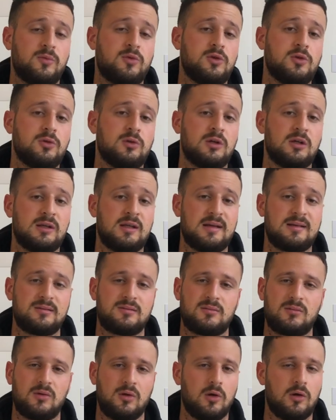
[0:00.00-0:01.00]
Tudor, that
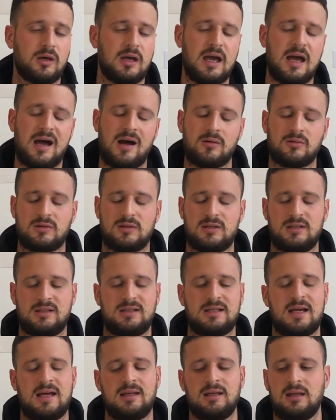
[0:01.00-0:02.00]
look
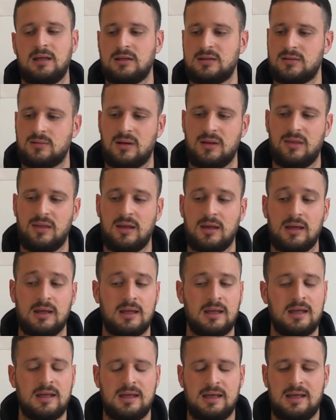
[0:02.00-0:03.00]
outstanding, so I
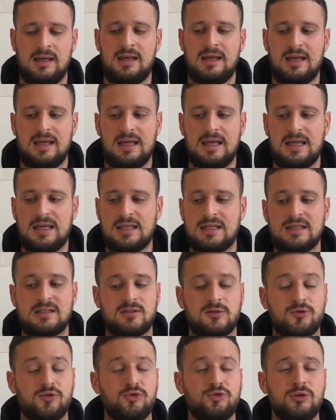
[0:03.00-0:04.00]
think it is
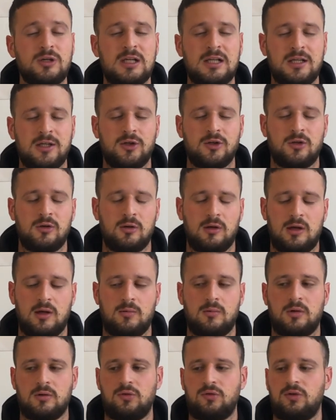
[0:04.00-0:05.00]
a really good
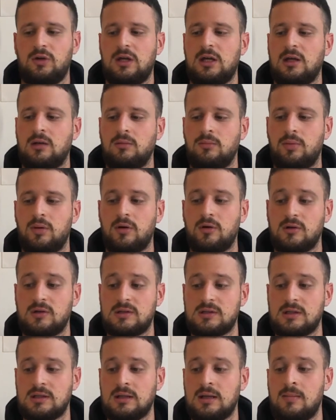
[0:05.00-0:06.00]
looking watch in
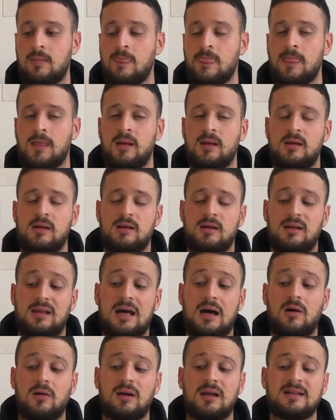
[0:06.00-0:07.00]
person.
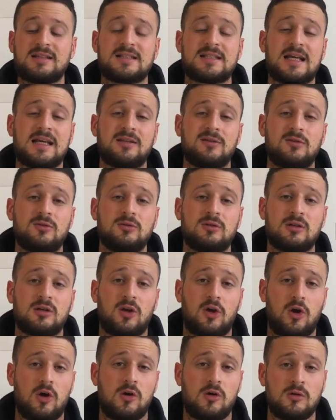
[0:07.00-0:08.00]
Now let's get to the
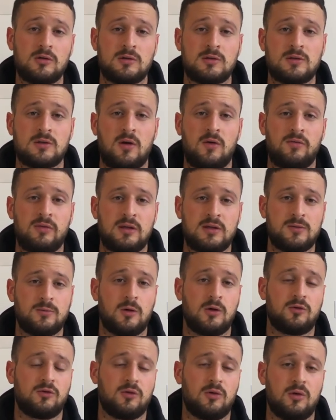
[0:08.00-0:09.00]
cons of this
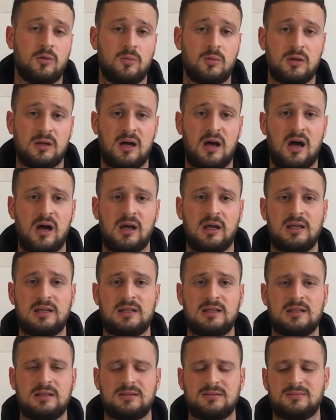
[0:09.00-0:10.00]
watch, or what
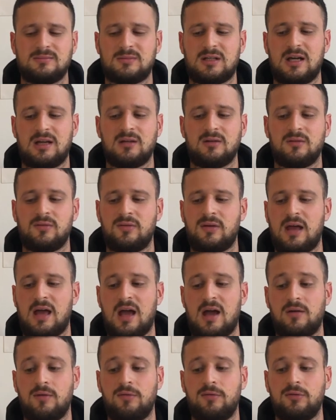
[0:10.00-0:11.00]
I kind of
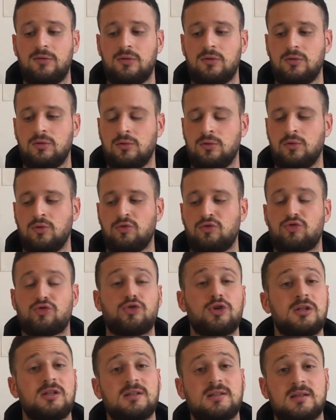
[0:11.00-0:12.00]
have to
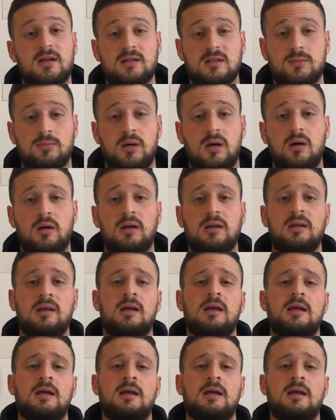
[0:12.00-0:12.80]
criticize about it.